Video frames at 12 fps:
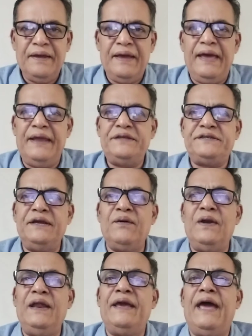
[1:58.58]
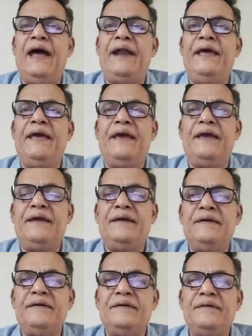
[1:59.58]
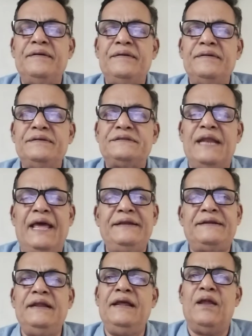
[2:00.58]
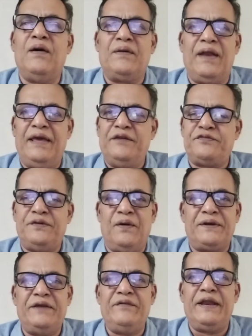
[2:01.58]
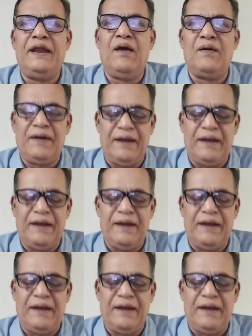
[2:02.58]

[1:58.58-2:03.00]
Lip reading: And she only had a slightly long life, not a very long